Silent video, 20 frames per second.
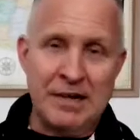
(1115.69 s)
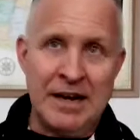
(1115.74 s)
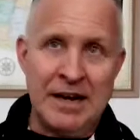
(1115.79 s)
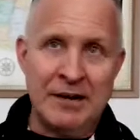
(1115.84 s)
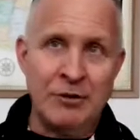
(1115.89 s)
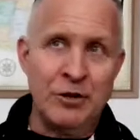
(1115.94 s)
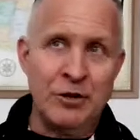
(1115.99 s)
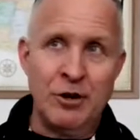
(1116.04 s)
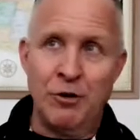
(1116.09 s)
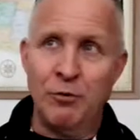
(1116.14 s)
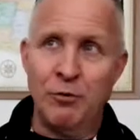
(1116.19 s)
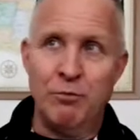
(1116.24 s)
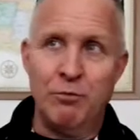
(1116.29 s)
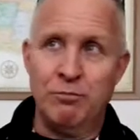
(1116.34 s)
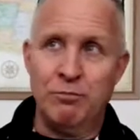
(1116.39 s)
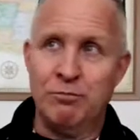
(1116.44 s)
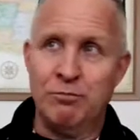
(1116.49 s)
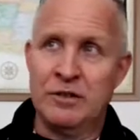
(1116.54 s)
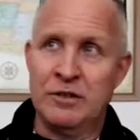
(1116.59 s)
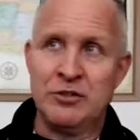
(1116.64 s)
I don't
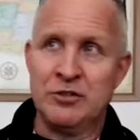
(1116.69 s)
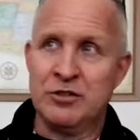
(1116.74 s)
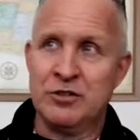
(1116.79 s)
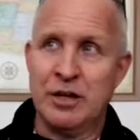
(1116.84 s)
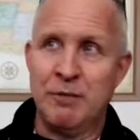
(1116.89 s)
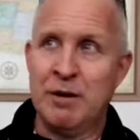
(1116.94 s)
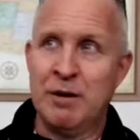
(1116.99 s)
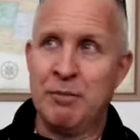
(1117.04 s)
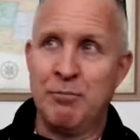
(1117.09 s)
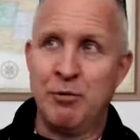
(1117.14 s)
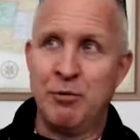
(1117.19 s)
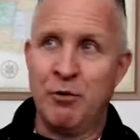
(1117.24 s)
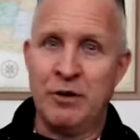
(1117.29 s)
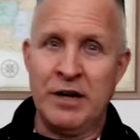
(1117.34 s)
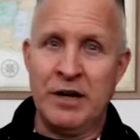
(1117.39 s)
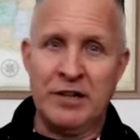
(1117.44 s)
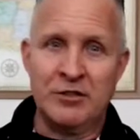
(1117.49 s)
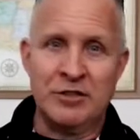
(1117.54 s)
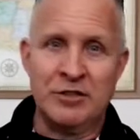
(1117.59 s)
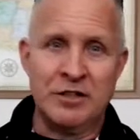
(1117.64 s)
know what you say about
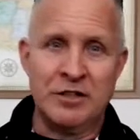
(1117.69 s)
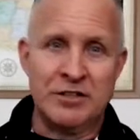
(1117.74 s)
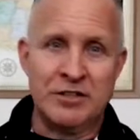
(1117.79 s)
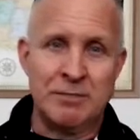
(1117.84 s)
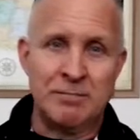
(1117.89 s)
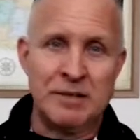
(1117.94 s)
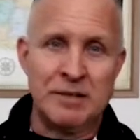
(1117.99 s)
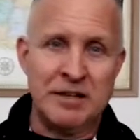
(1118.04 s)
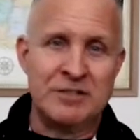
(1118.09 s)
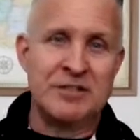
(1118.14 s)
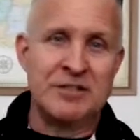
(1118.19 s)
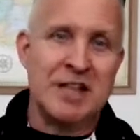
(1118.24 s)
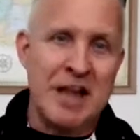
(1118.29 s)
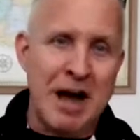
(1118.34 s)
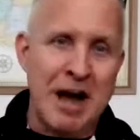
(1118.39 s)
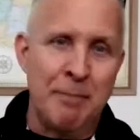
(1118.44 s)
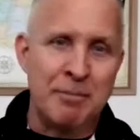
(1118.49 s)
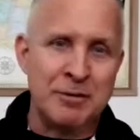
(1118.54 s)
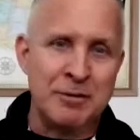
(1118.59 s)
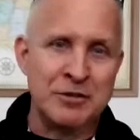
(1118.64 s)
pronation, except that it's the
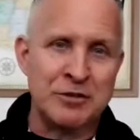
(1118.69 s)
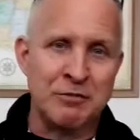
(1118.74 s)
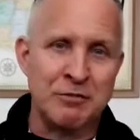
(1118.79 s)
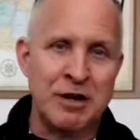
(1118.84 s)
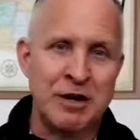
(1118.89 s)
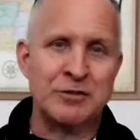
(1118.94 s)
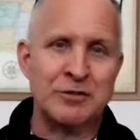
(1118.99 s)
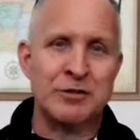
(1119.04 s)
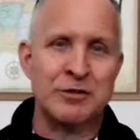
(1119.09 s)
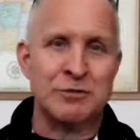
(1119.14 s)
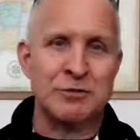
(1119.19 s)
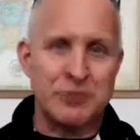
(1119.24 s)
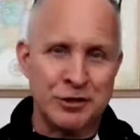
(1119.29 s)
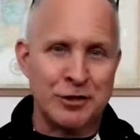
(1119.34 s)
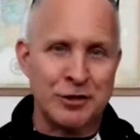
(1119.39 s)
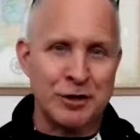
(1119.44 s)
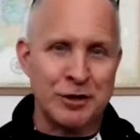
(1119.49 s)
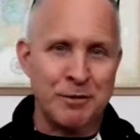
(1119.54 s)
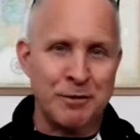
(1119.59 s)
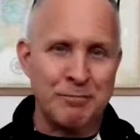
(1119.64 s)
opposite, right? So it's
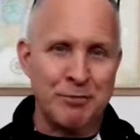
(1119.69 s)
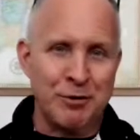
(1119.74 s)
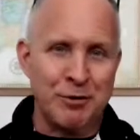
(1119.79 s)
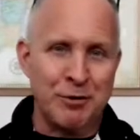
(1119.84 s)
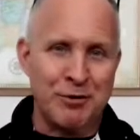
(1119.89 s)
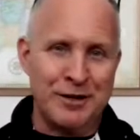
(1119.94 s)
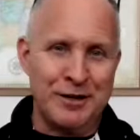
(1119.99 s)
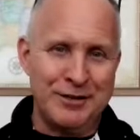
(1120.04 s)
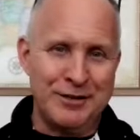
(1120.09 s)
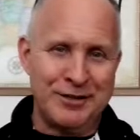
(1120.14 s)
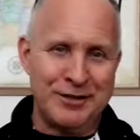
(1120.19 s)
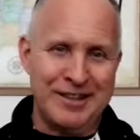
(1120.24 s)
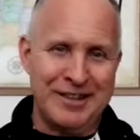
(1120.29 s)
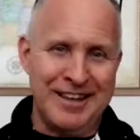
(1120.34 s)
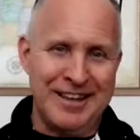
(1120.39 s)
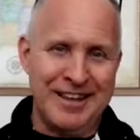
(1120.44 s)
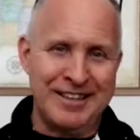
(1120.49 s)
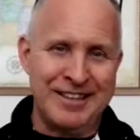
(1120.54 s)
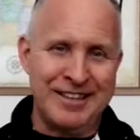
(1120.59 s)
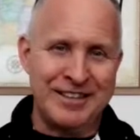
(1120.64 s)
just going to be
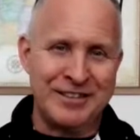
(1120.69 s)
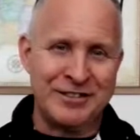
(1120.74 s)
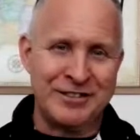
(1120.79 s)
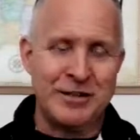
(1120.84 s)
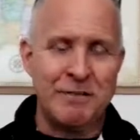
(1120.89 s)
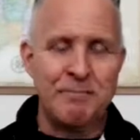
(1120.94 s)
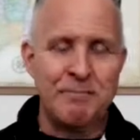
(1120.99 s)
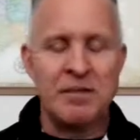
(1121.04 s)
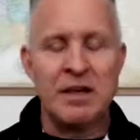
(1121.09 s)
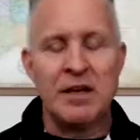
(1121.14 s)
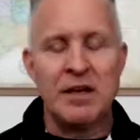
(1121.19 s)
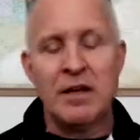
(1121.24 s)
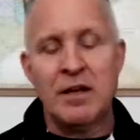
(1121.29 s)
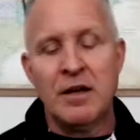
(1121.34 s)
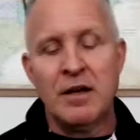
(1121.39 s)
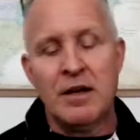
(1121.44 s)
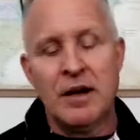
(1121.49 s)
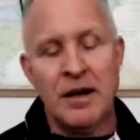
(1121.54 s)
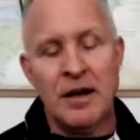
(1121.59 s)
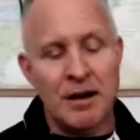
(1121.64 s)
pronation like this.
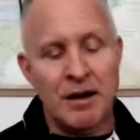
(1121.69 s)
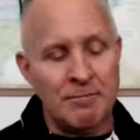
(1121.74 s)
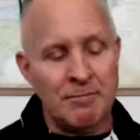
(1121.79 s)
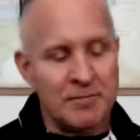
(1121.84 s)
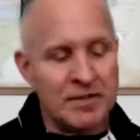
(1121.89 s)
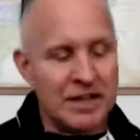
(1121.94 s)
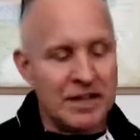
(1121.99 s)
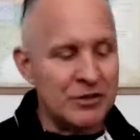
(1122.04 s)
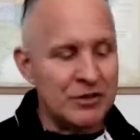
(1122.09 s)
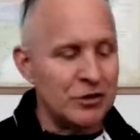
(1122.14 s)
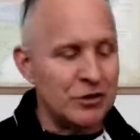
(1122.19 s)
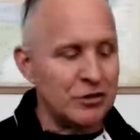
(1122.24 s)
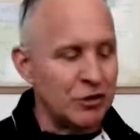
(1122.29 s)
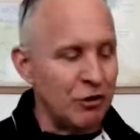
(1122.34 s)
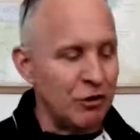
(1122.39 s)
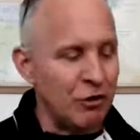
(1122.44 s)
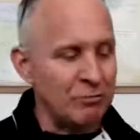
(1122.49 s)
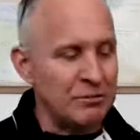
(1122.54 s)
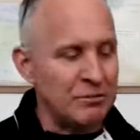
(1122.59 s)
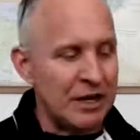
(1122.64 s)
Um, these are
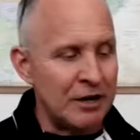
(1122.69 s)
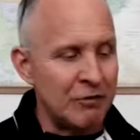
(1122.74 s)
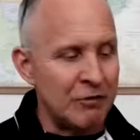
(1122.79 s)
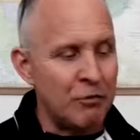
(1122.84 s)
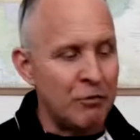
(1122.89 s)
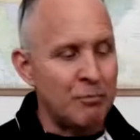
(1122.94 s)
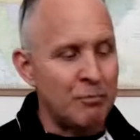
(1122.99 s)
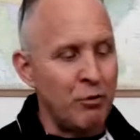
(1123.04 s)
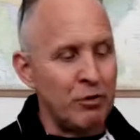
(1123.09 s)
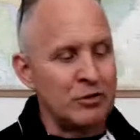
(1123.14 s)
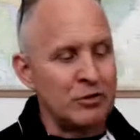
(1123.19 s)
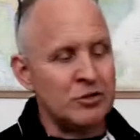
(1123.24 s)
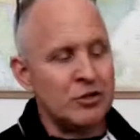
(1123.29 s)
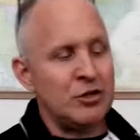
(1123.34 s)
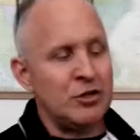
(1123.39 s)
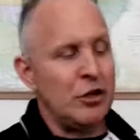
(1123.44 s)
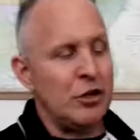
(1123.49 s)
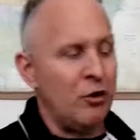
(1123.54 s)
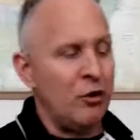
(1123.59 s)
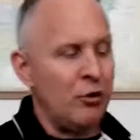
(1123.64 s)
terms that are important
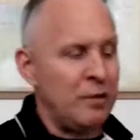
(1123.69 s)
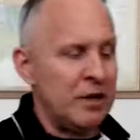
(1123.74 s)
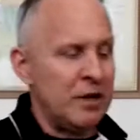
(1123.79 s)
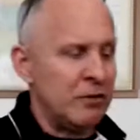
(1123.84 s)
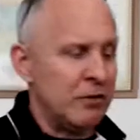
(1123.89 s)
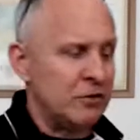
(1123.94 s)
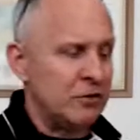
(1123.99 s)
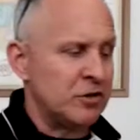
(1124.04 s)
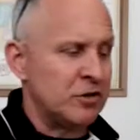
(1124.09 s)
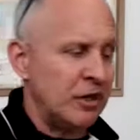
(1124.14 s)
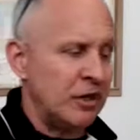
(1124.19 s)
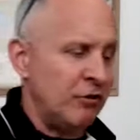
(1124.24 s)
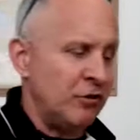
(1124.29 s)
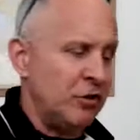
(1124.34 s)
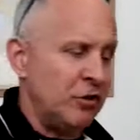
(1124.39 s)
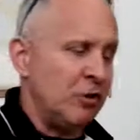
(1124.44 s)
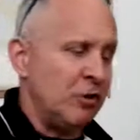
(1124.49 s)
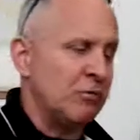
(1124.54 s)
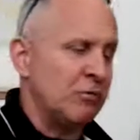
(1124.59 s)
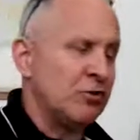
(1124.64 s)
to know because they're
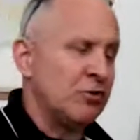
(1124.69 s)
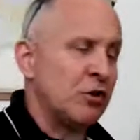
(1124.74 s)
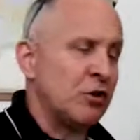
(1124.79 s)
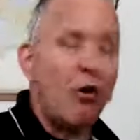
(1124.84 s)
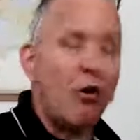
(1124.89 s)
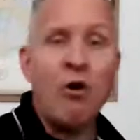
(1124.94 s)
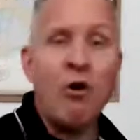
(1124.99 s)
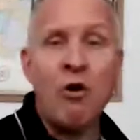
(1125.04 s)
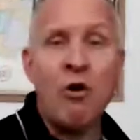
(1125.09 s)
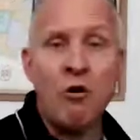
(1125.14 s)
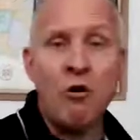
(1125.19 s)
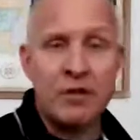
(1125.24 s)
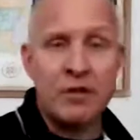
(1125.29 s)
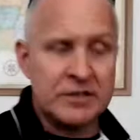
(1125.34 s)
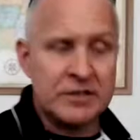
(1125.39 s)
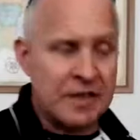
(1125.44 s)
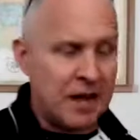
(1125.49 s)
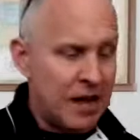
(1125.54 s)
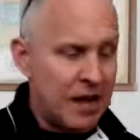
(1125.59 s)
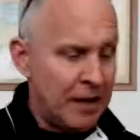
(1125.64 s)
used all the
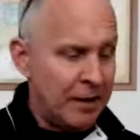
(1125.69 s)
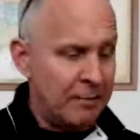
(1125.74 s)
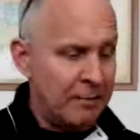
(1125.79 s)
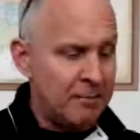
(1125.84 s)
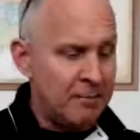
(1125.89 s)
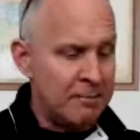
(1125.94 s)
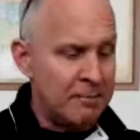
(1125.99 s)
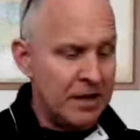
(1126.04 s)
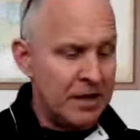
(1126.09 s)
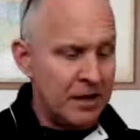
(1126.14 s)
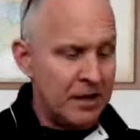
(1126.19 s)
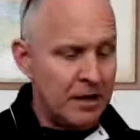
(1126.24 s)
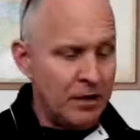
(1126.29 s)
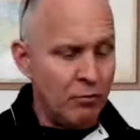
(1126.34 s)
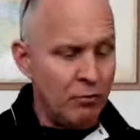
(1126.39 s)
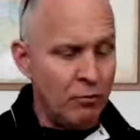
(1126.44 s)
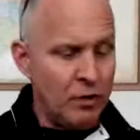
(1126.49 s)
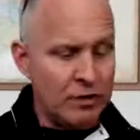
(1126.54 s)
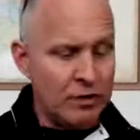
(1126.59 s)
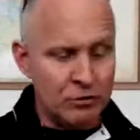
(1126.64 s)
time
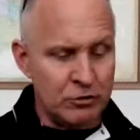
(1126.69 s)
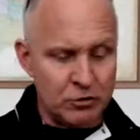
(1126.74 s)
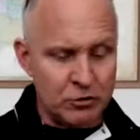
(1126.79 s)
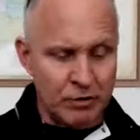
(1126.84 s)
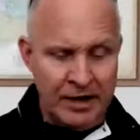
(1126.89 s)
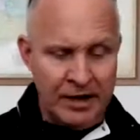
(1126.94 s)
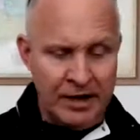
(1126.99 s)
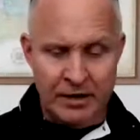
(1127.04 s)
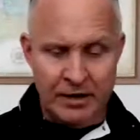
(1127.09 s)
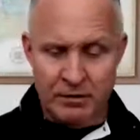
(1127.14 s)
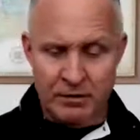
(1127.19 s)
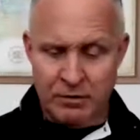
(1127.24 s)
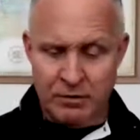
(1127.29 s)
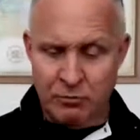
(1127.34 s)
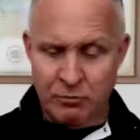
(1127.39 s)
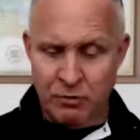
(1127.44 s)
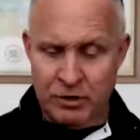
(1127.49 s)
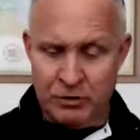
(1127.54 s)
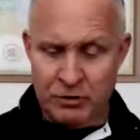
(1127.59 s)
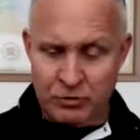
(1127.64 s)
when you're training
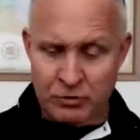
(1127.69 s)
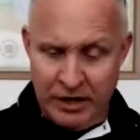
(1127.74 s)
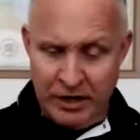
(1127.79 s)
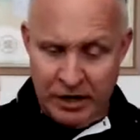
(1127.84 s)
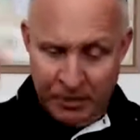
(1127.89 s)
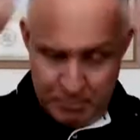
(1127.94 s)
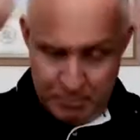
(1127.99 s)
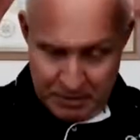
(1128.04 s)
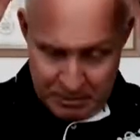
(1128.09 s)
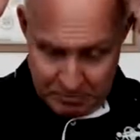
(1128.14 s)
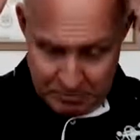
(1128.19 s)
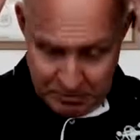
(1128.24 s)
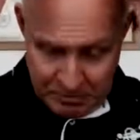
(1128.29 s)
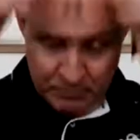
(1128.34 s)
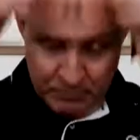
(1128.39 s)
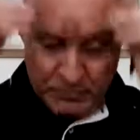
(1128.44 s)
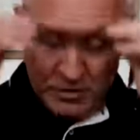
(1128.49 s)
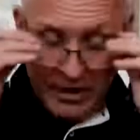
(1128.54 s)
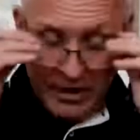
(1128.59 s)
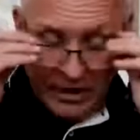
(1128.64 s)
when you're training
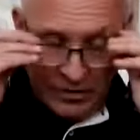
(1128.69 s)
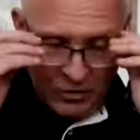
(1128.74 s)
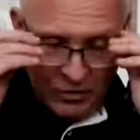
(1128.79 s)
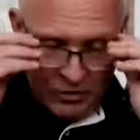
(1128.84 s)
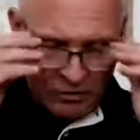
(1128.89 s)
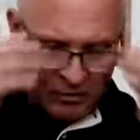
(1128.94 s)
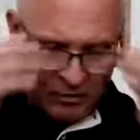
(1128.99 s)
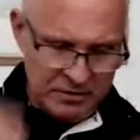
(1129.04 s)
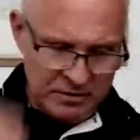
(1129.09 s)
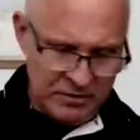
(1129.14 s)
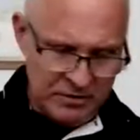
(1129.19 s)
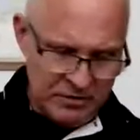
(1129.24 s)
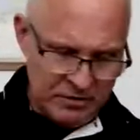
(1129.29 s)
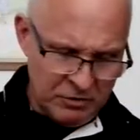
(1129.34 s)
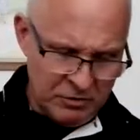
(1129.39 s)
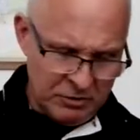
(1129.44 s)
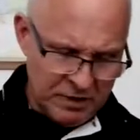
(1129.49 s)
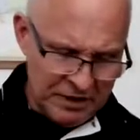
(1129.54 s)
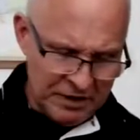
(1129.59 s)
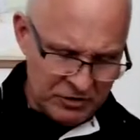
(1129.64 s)
people and doing
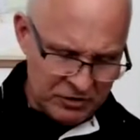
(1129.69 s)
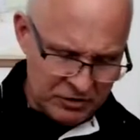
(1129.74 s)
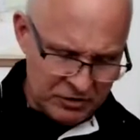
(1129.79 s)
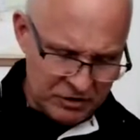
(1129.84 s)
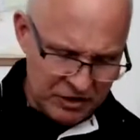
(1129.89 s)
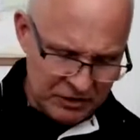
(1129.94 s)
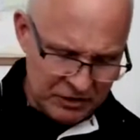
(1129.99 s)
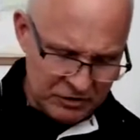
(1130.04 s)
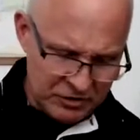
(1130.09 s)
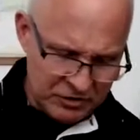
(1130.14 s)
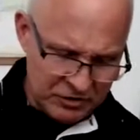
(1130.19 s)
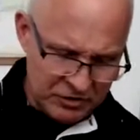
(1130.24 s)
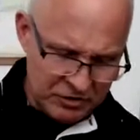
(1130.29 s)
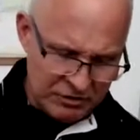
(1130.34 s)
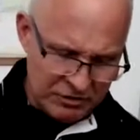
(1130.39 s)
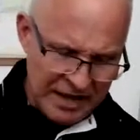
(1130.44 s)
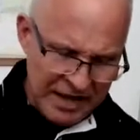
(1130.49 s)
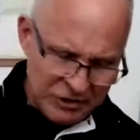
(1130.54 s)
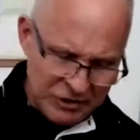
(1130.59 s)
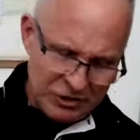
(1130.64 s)
doing exercises.
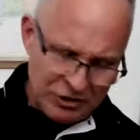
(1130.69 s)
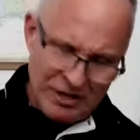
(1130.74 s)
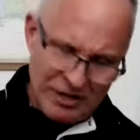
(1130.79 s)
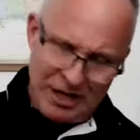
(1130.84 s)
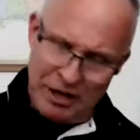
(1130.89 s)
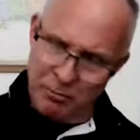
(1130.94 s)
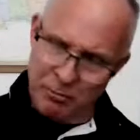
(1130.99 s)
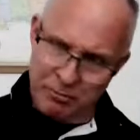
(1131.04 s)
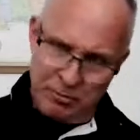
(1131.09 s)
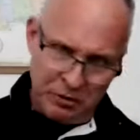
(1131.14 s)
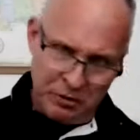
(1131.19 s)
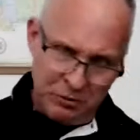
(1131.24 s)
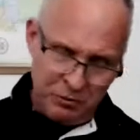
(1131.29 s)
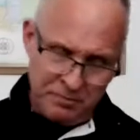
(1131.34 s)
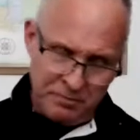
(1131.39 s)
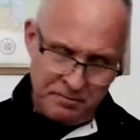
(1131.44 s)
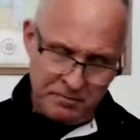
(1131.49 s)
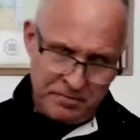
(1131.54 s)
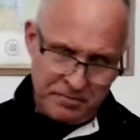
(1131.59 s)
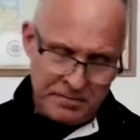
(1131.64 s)
So that should help
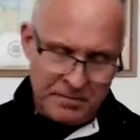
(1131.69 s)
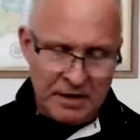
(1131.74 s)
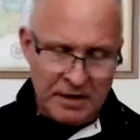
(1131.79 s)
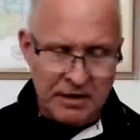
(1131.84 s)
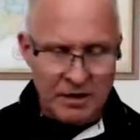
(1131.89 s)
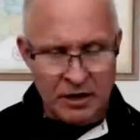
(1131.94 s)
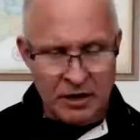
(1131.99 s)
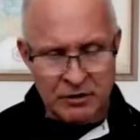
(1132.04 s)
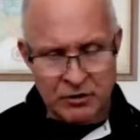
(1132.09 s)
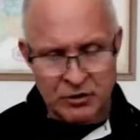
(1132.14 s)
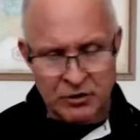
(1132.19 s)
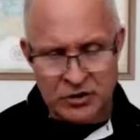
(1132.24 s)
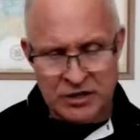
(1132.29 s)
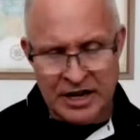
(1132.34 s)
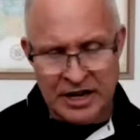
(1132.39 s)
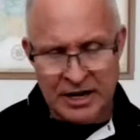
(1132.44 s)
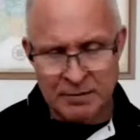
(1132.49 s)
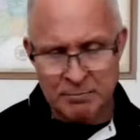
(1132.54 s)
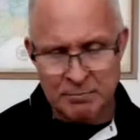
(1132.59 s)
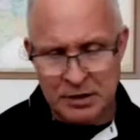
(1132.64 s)
you
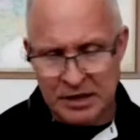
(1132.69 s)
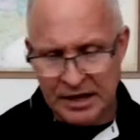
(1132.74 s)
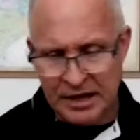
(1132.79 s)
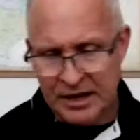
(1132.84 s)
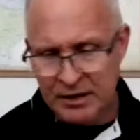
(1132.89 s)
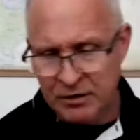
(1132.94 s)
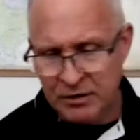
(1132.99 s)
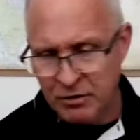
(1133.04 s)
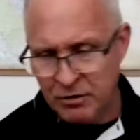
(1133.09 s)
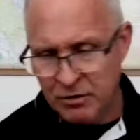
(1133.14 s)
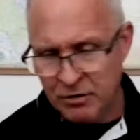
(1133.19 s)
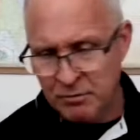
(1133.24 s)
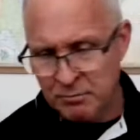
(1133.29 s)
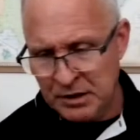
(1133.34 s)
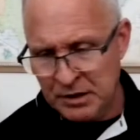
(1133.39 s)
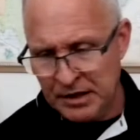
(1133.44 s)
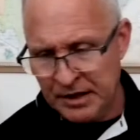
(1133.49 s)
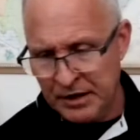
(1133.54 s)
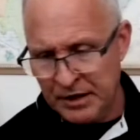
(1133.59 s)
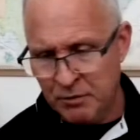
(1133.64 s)
understand planar
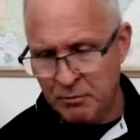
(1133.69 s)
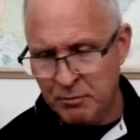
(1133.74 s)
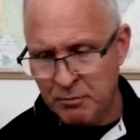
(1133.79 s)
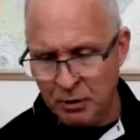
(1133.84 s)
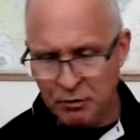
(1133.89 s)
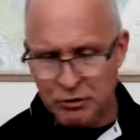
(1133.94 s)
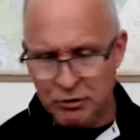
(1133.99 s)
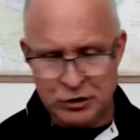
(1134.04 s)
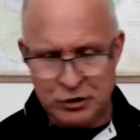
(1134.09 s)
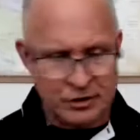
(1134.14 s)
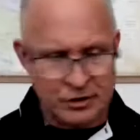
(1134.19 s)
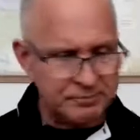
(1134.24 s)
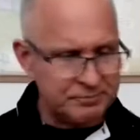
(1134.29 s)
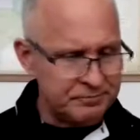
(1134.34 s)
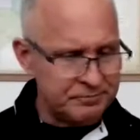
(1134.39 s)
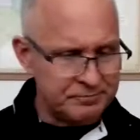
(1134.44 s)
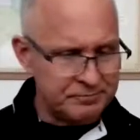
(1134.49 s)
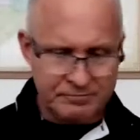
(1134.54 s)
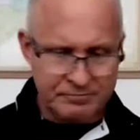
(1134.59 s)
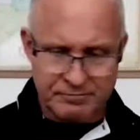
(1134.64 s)
planar
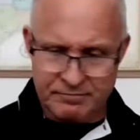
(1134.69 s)
motion.